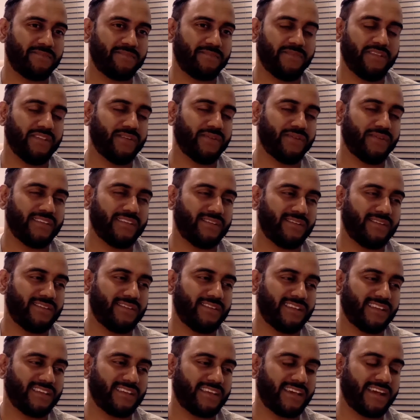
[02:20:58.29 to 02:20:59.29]
literally
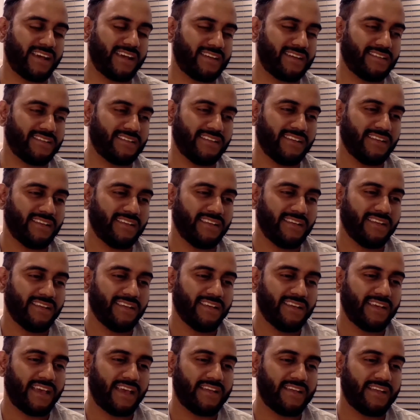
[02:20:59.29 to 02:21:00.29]
like,
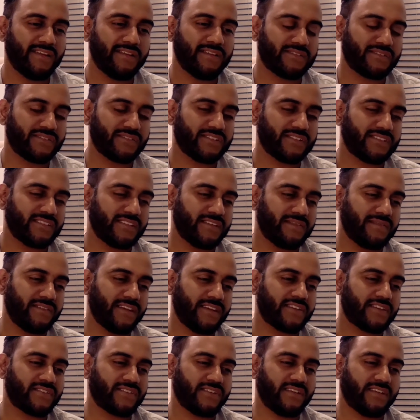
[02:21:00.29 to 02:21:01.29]
and then so there's
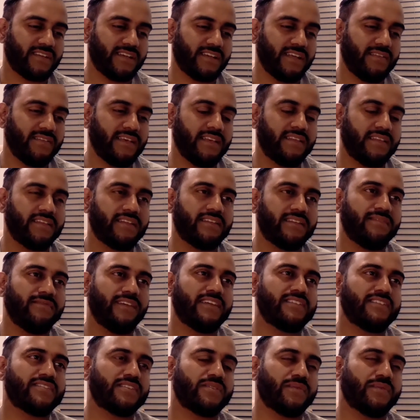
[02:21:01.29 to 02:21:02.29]
innovation, and then
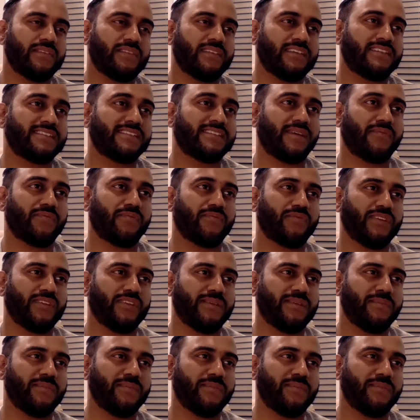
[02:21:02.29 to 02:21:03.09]
eventually when things get really